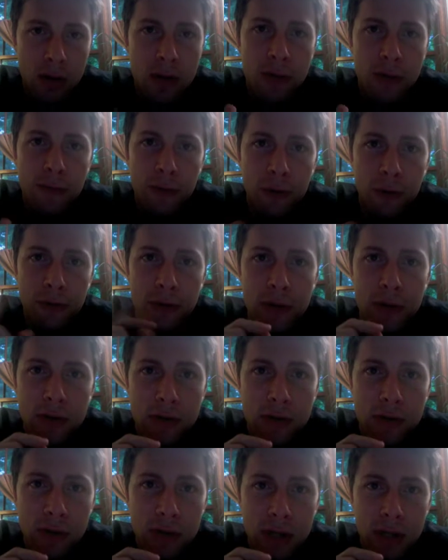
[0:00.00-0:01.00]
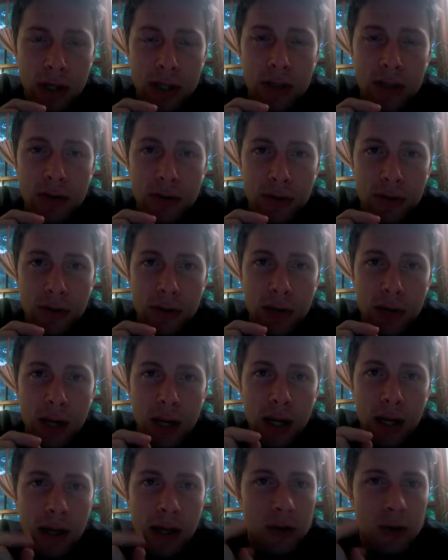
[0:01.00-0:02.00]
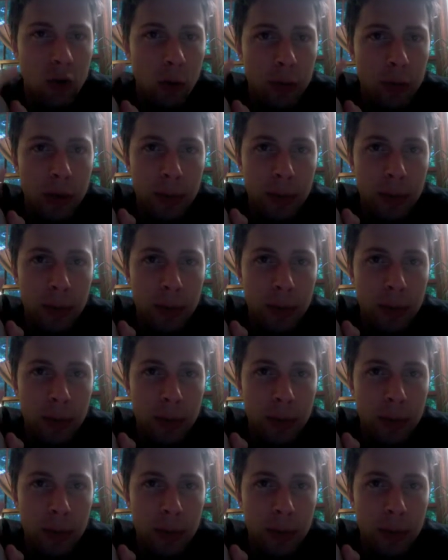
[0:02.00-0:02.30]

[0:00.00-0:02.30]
The first thing that you're going to need to do is open